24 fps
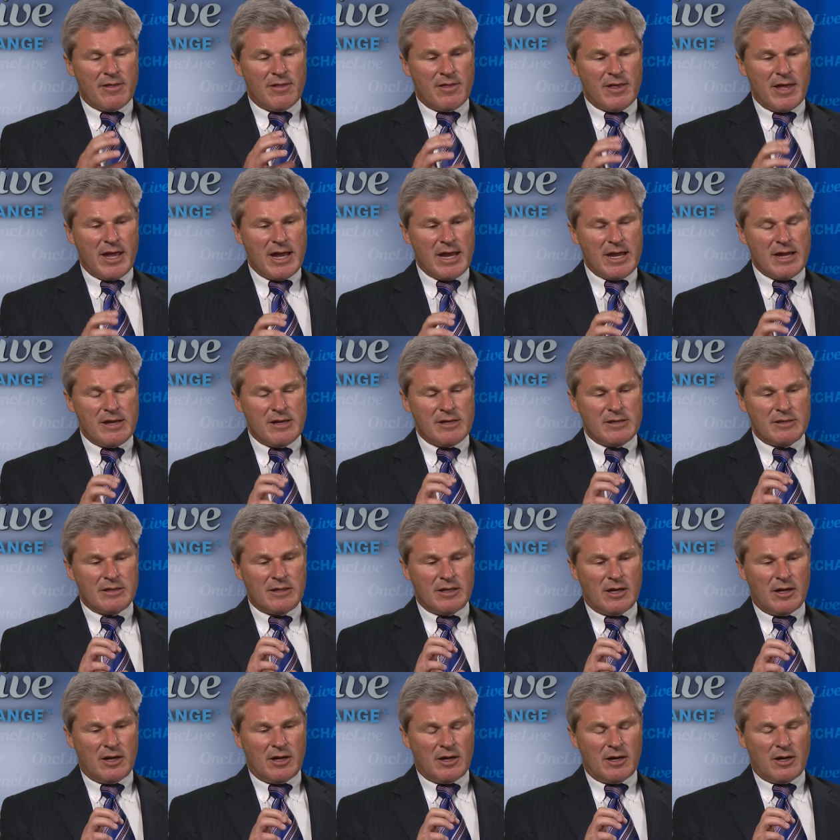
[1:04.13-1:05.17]
they
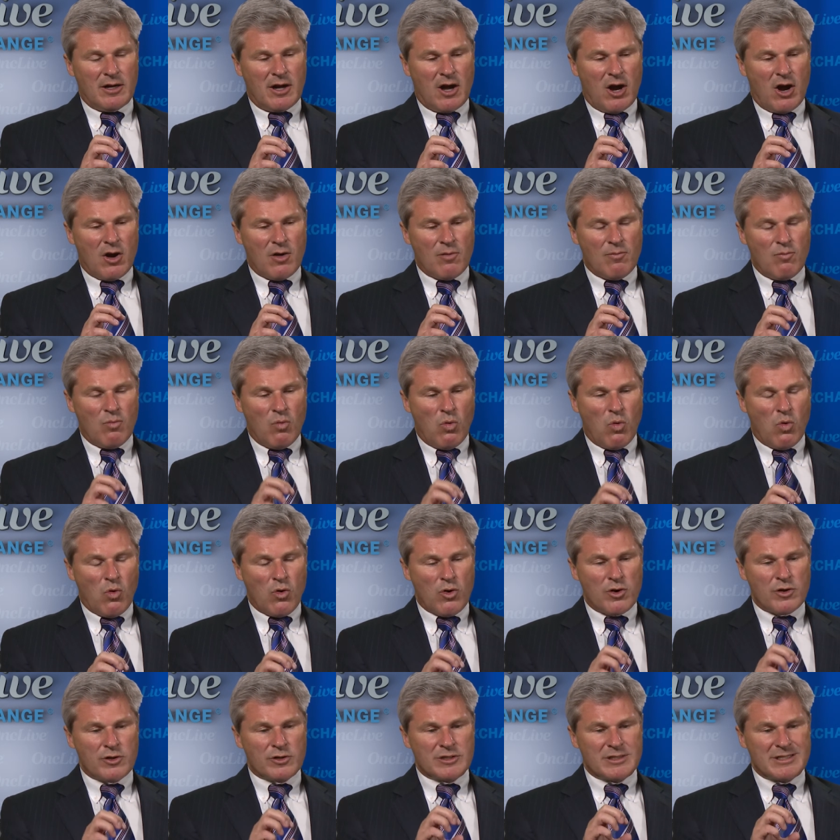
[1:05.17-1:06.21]
uh, are
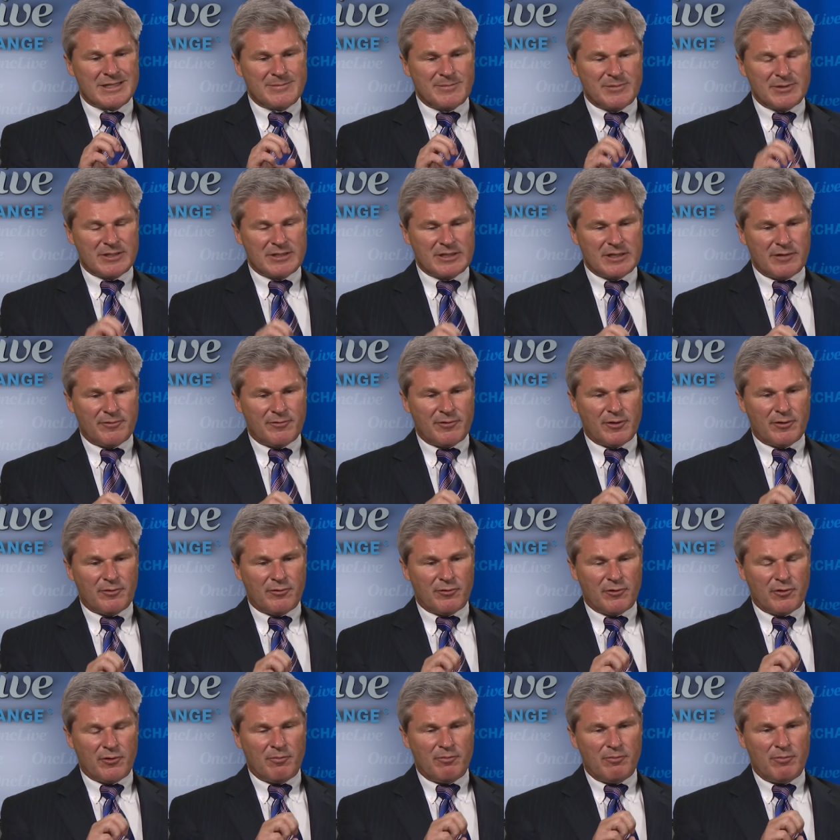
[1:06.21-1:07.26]
more specific
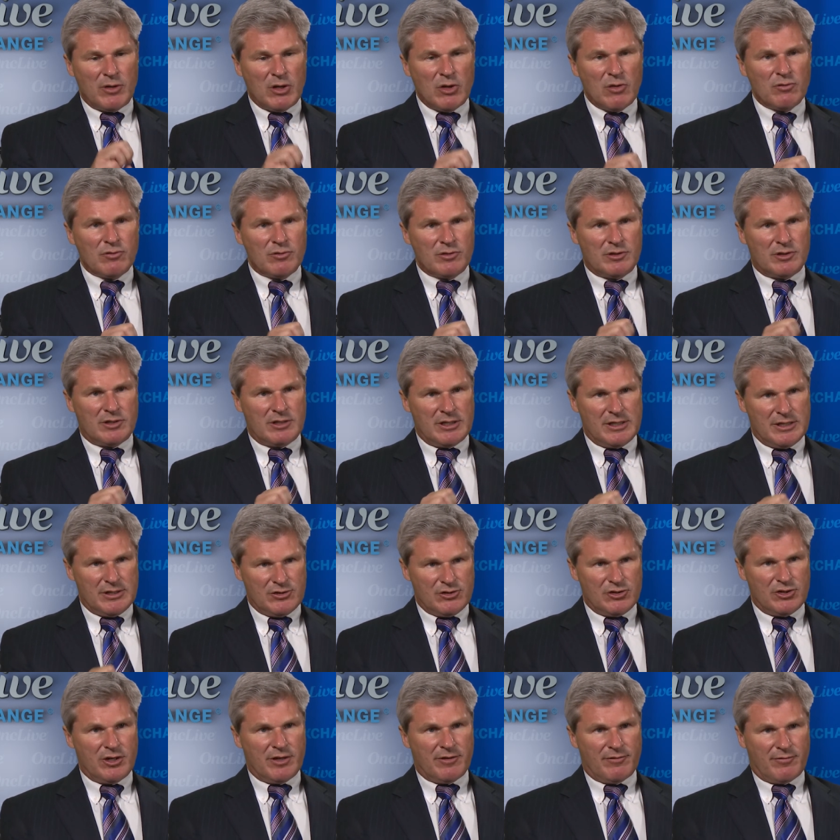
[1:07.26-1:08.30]
for mutant
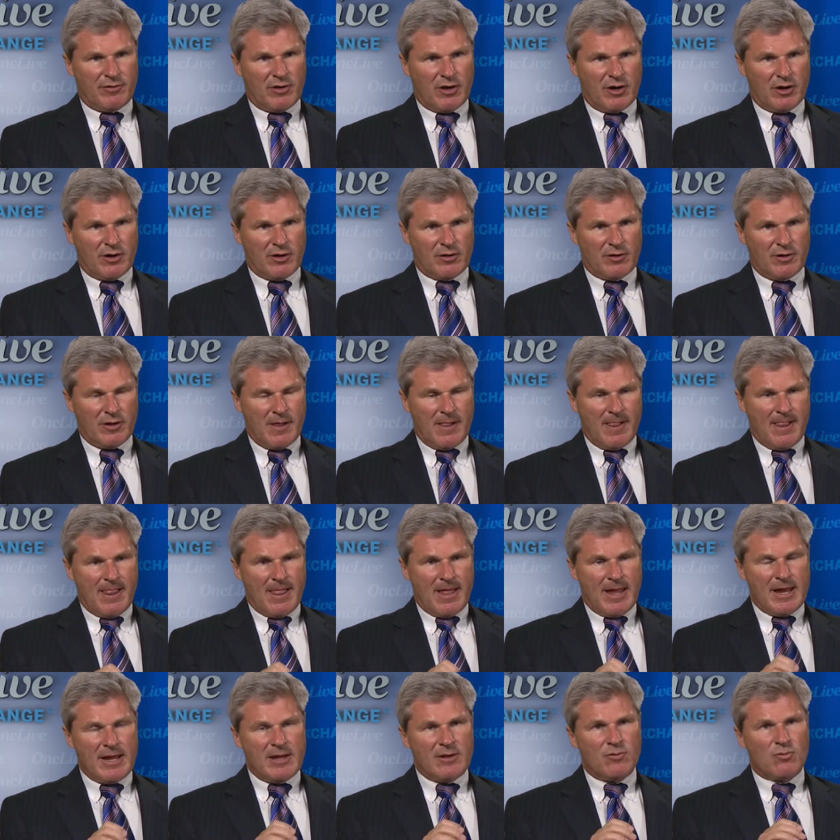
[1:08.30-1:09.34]
EGFR
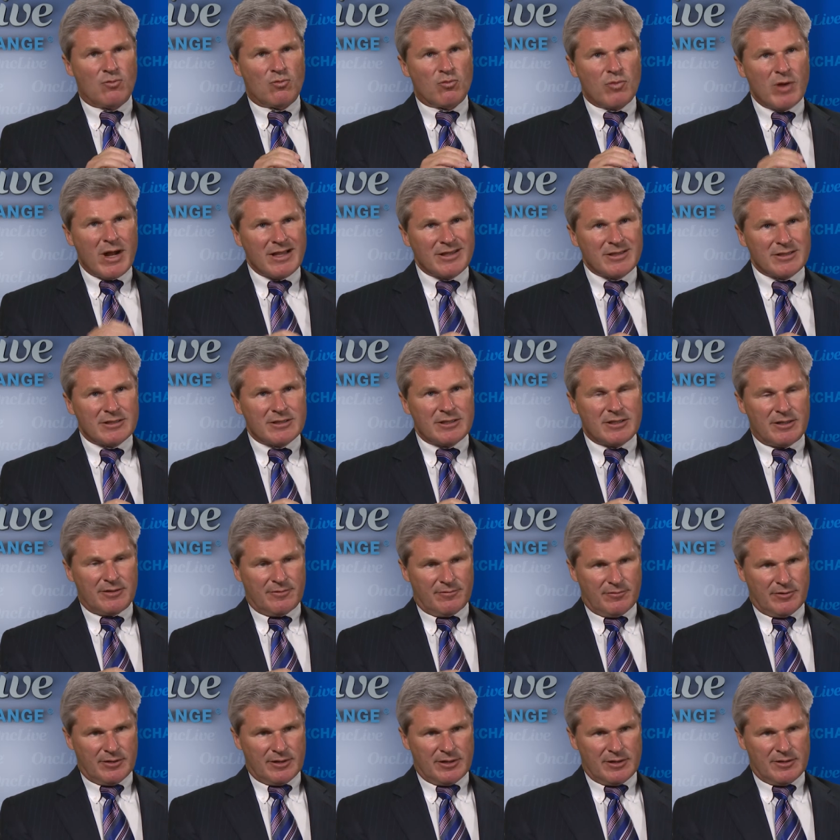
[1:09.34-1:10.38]
and
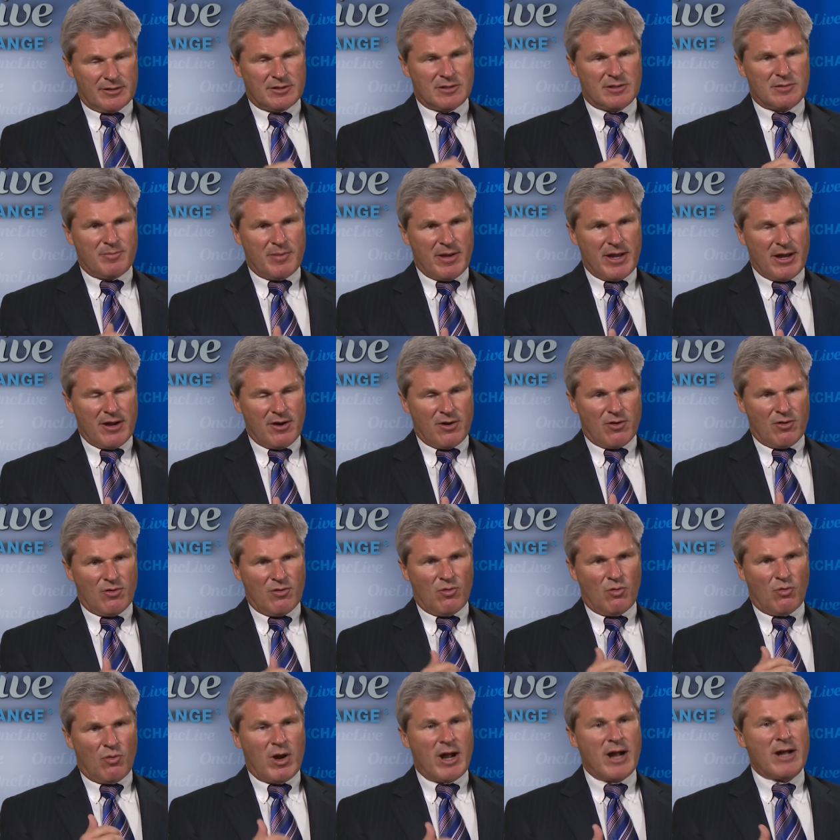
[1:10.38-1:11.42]
relatively spare
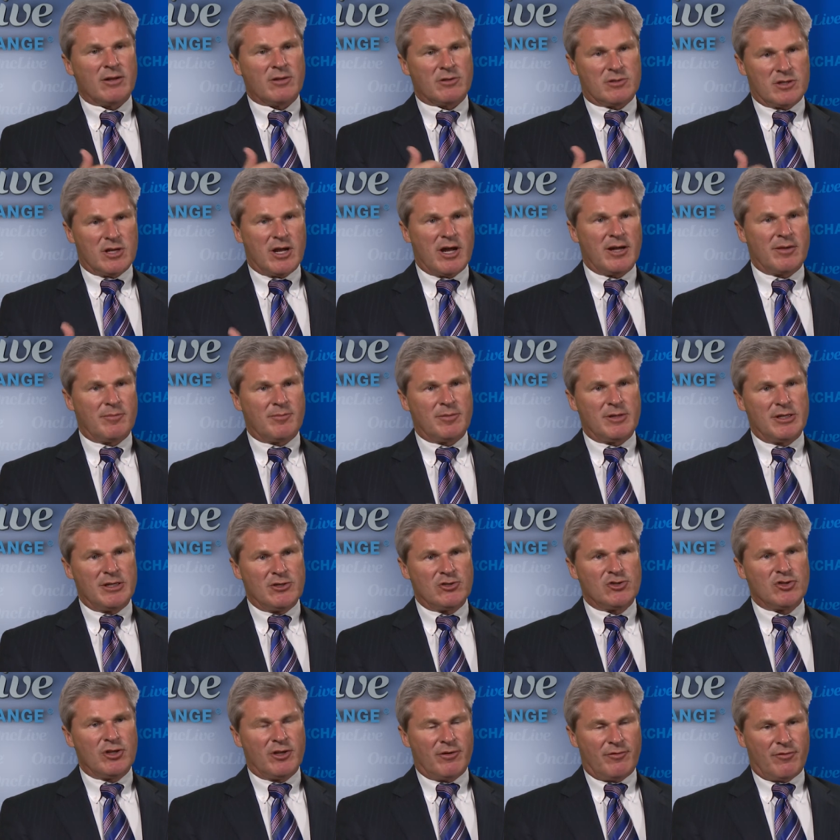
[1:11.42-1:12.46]
wild type
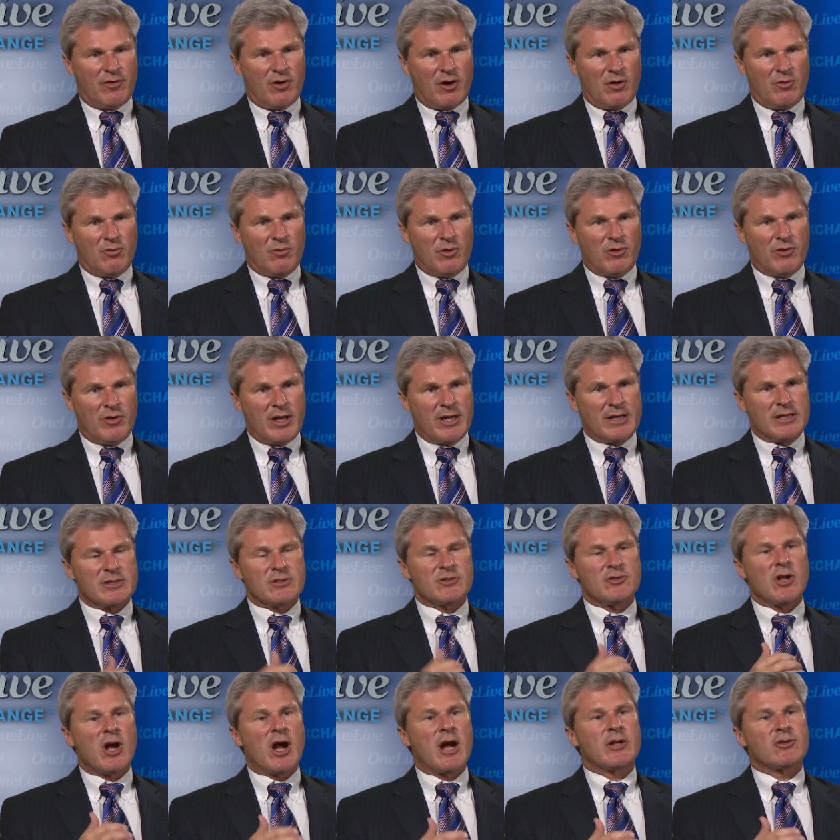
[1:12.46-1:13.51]
EGFR, where that
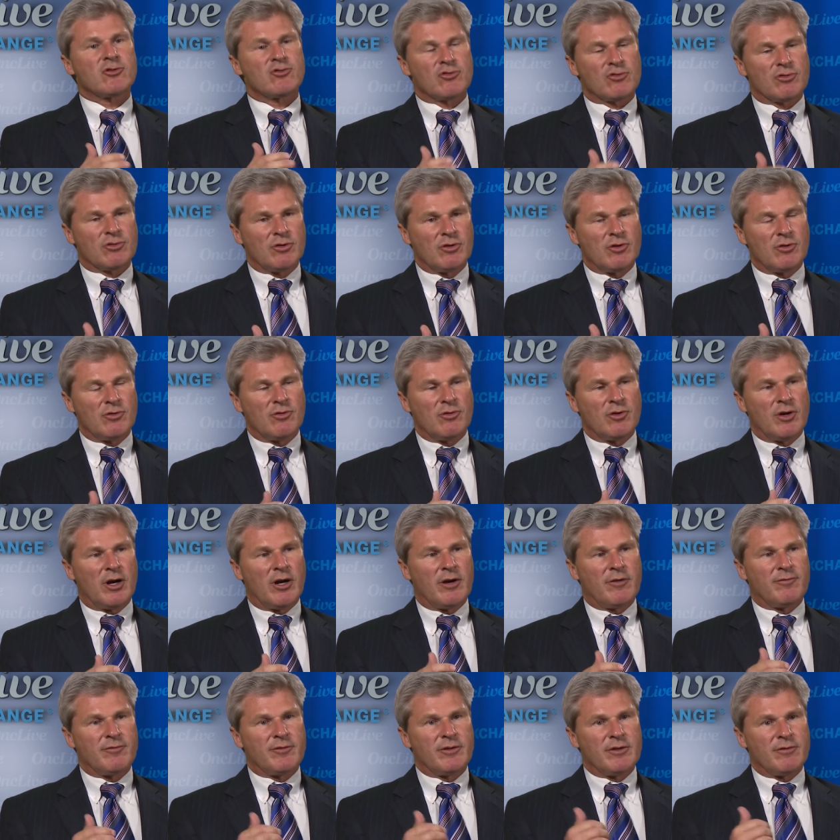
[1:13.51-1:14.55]
is not true
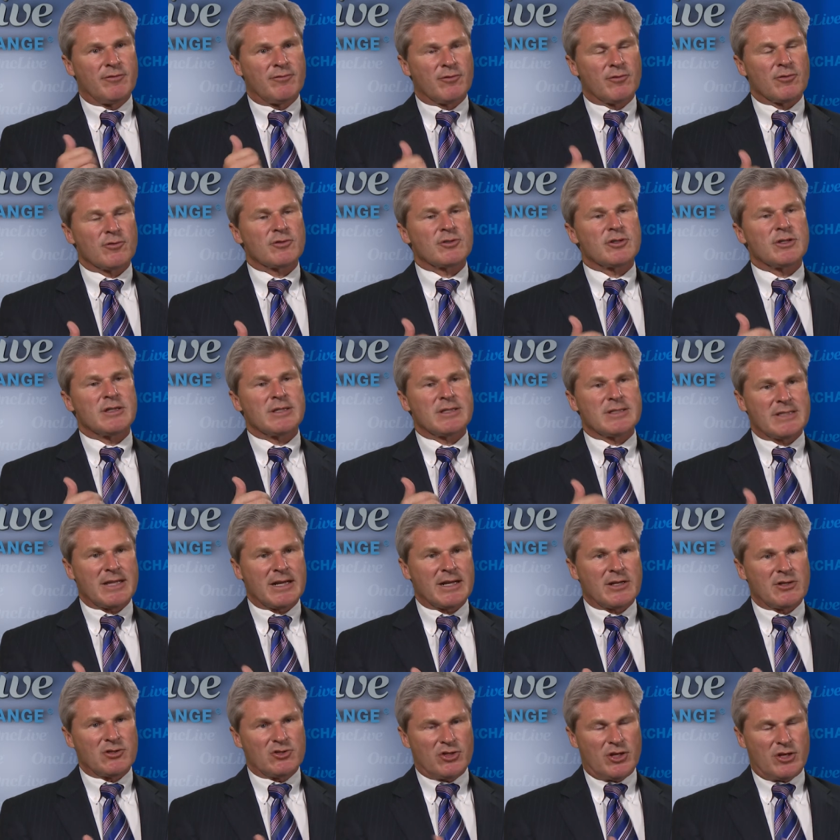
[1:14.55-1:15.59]
of the first and
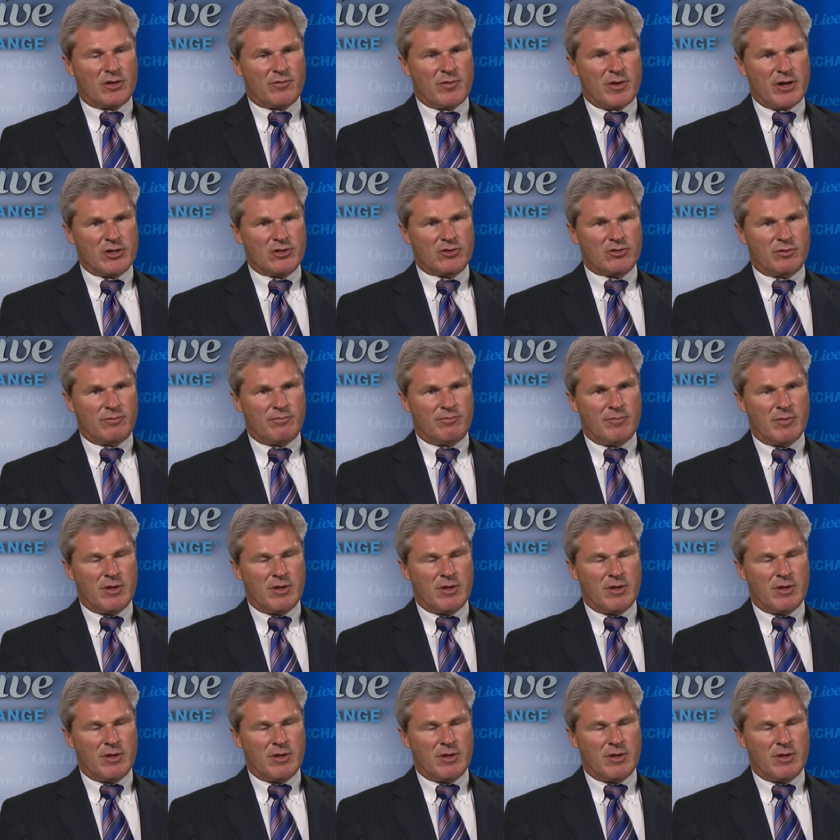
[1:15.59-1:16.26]
second generation.